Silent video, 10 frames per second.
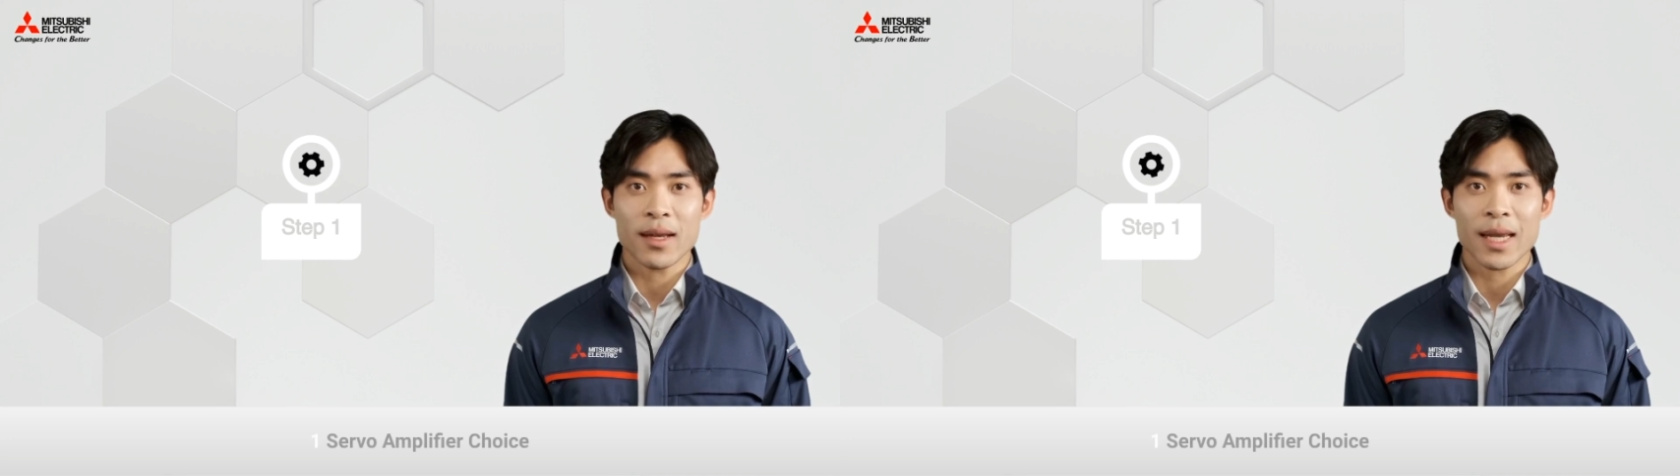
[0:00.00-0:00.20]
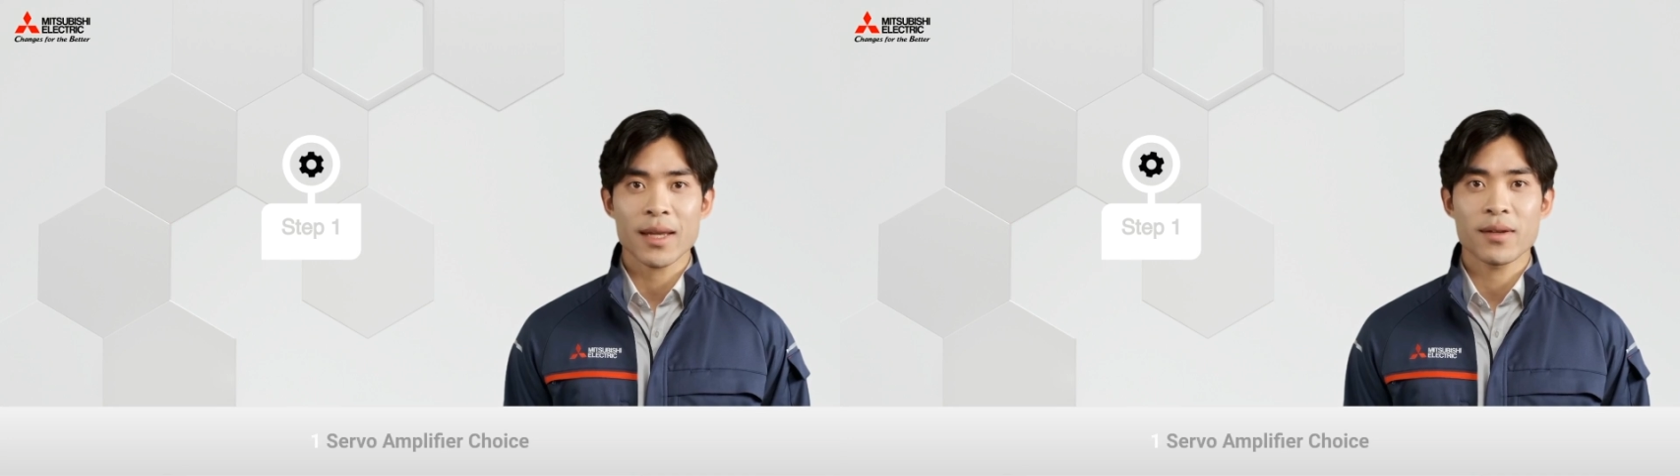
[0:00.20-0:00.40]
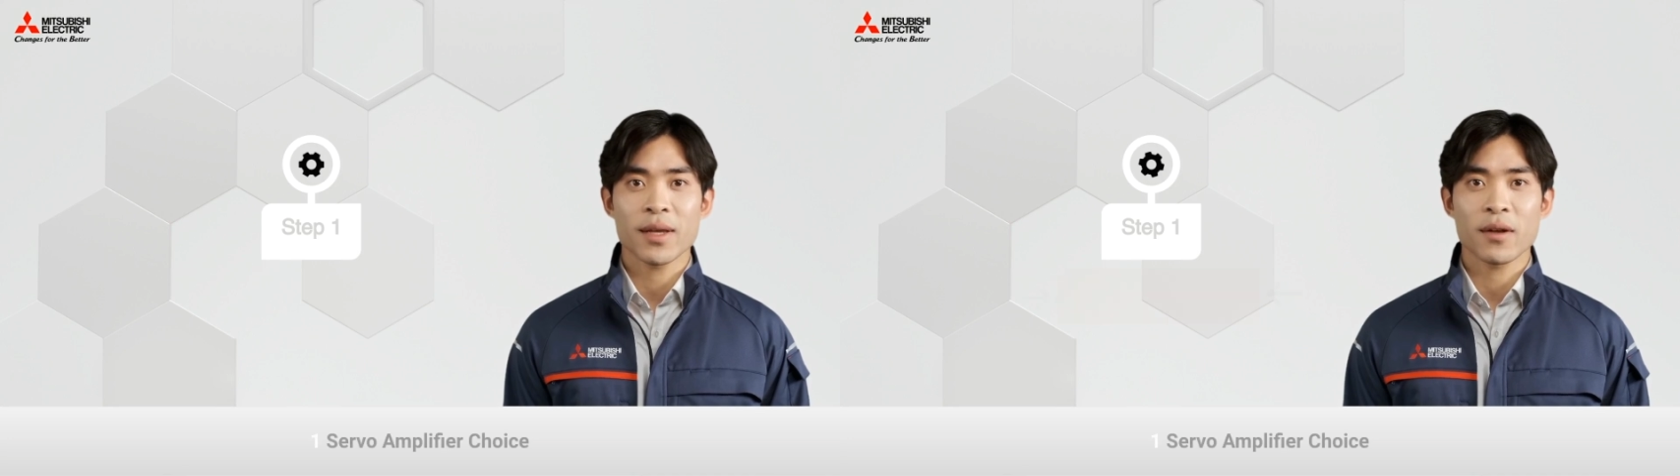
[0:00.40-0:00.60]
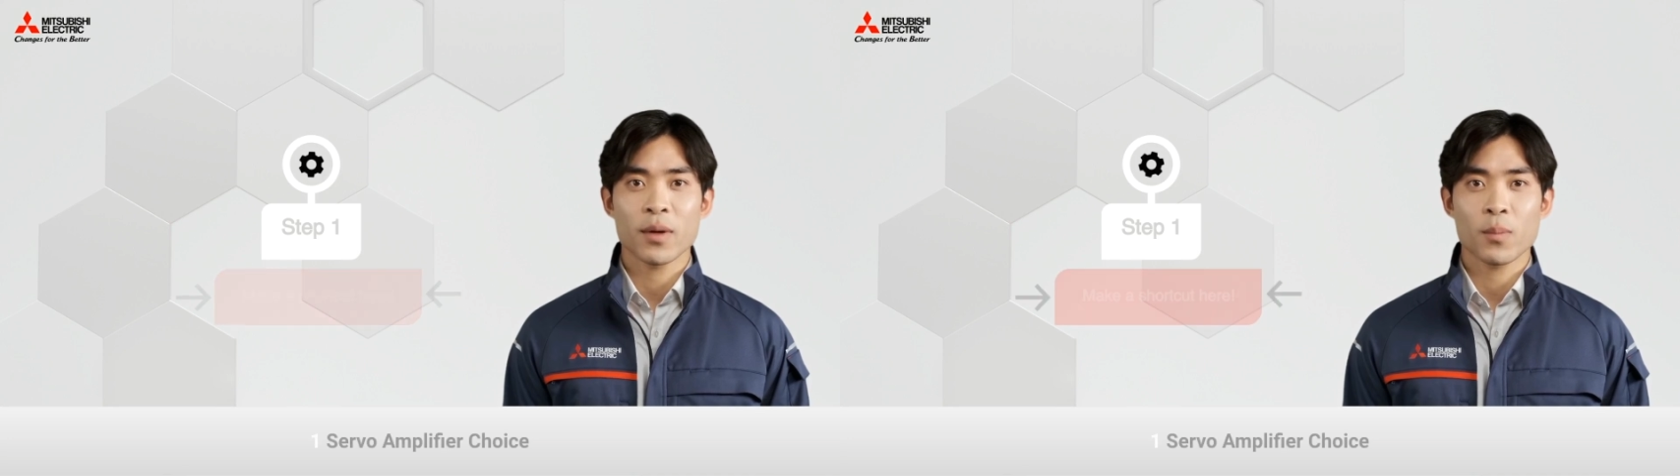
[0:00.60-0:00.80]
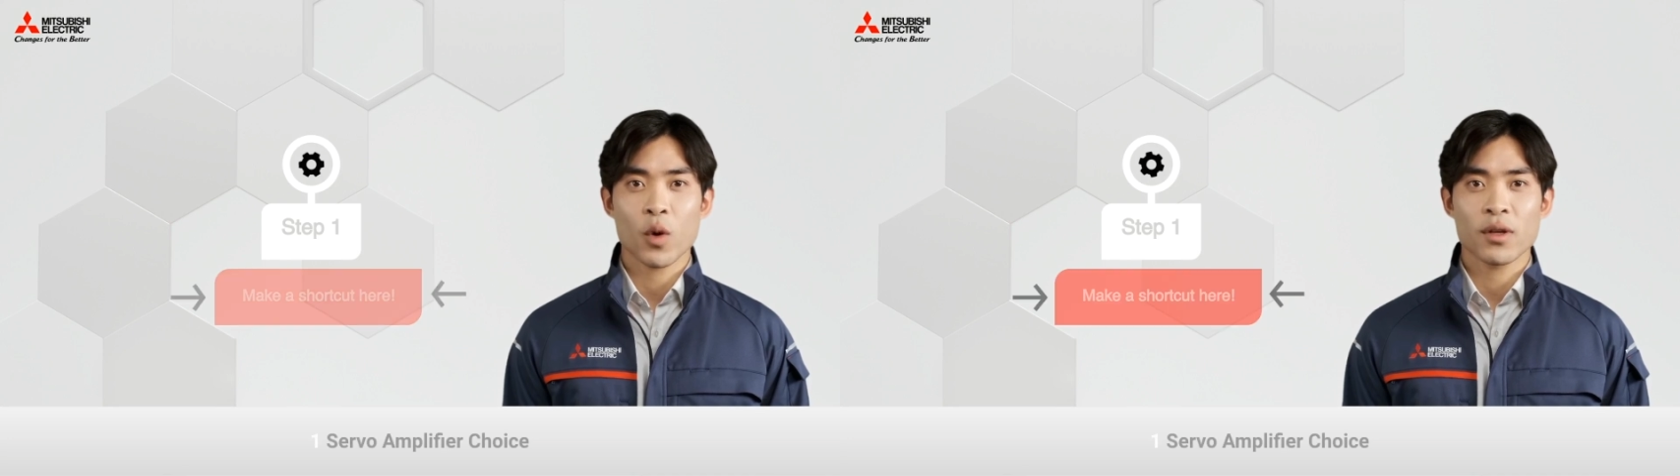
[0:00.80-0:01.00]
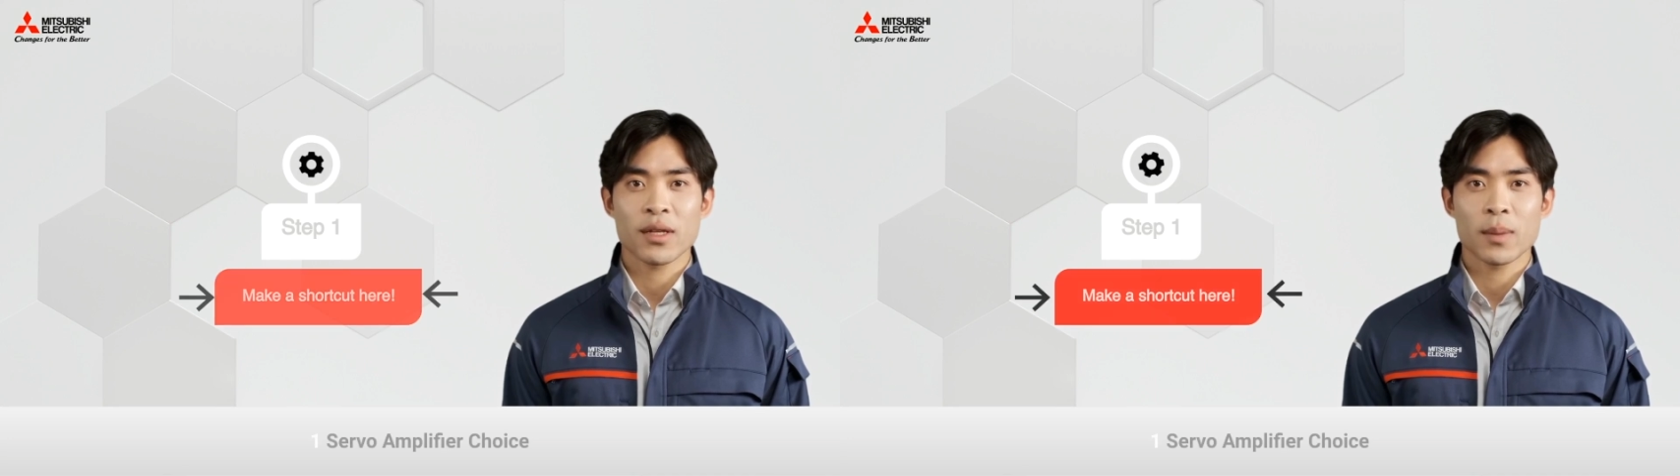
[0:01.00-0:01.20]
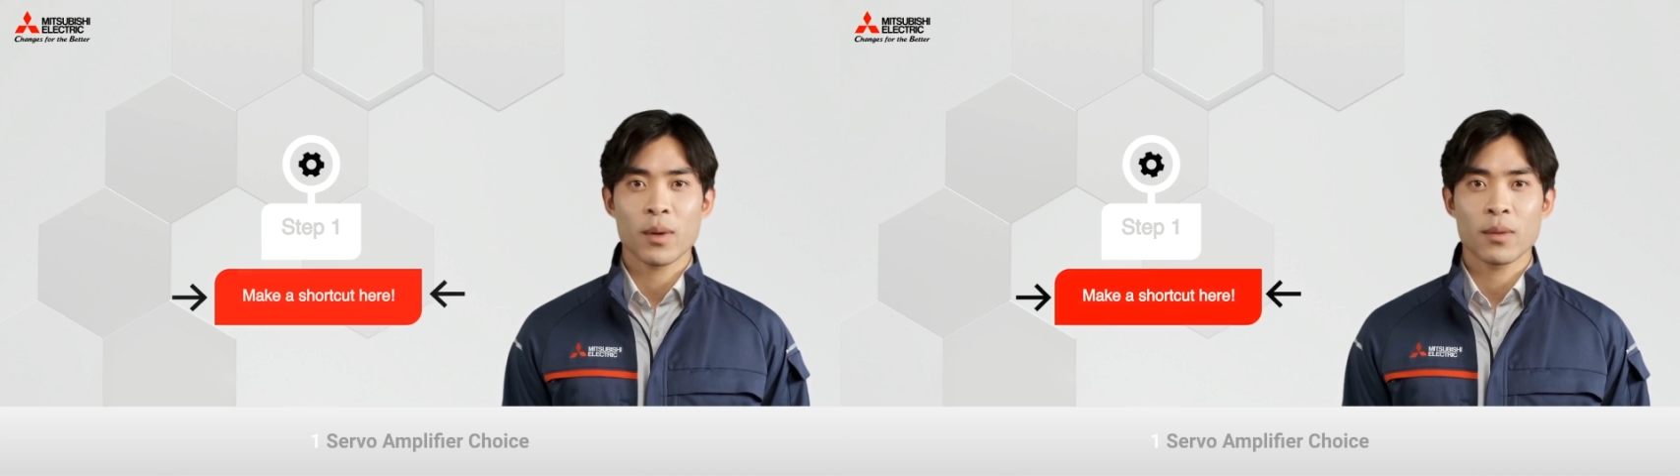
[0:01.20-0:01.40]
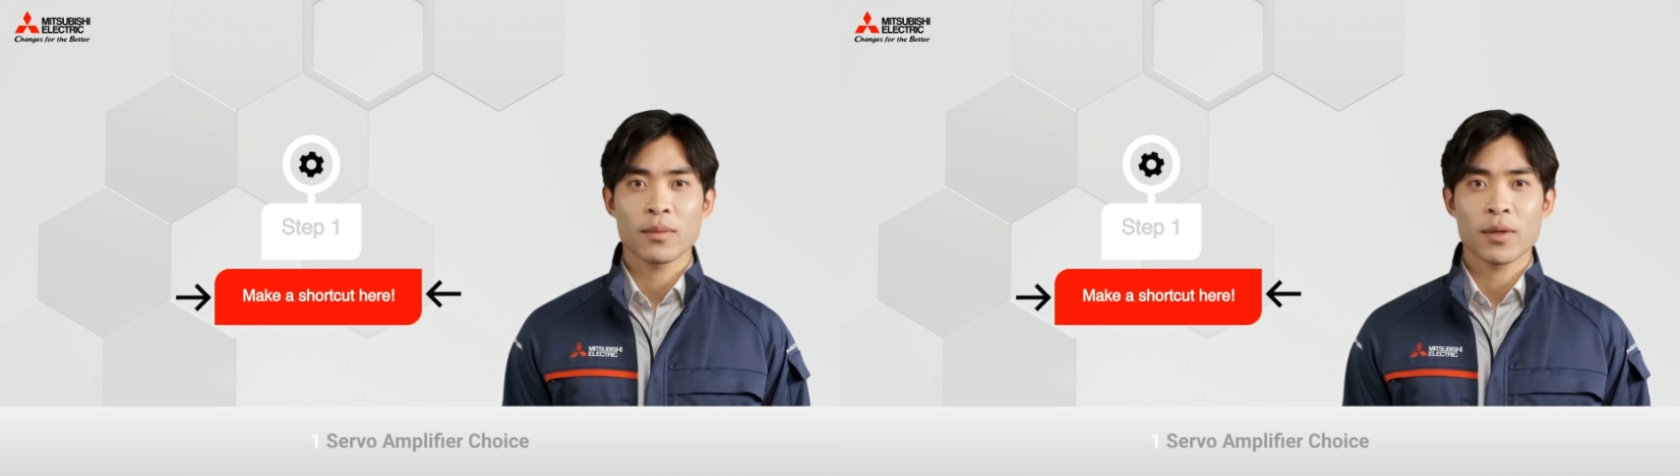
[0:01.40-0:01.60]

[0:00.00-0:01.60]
it is even more simple.